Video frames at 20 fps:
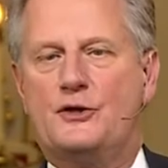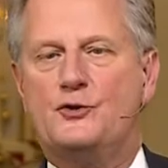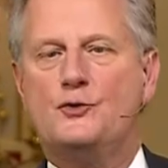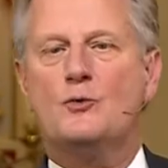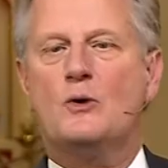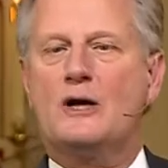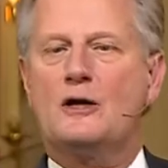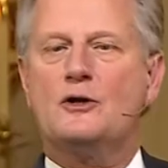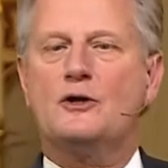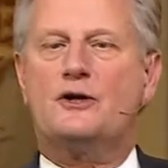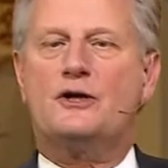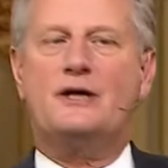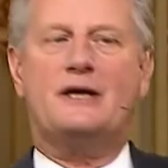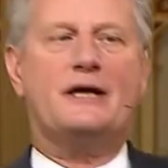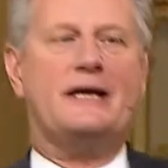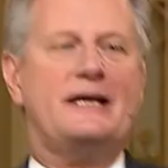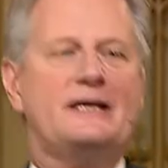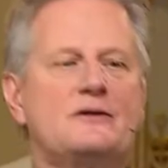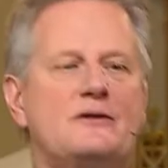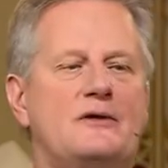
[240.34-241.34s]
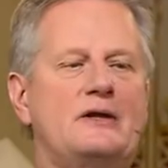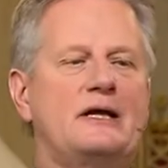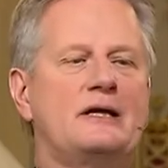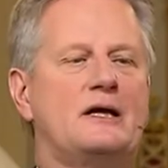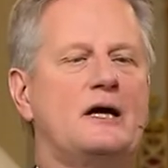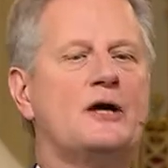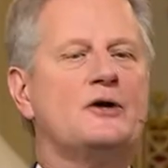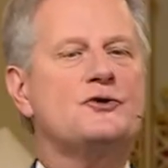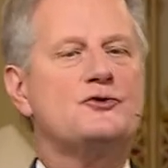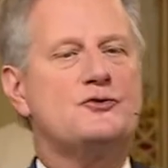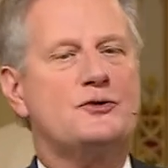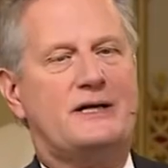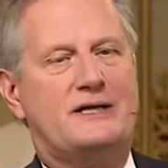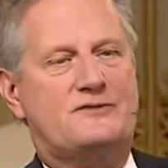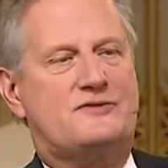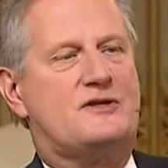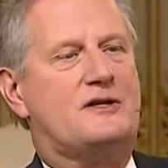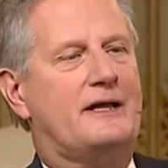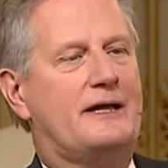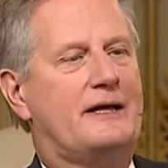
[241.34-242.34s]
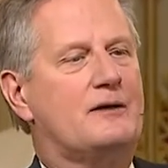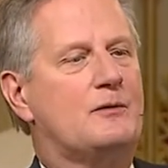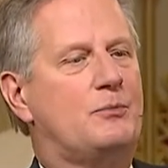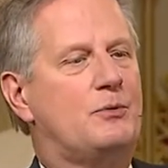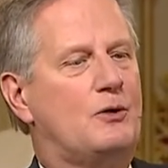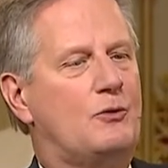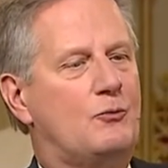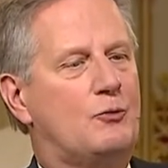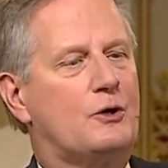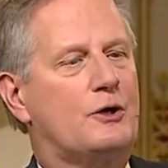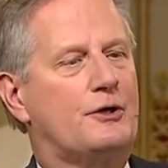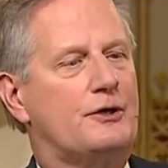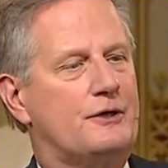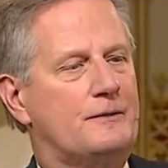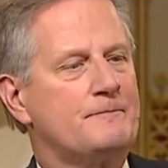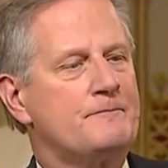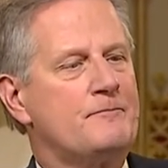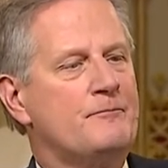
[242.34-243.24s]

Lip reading: you are looking at an untranslatable word.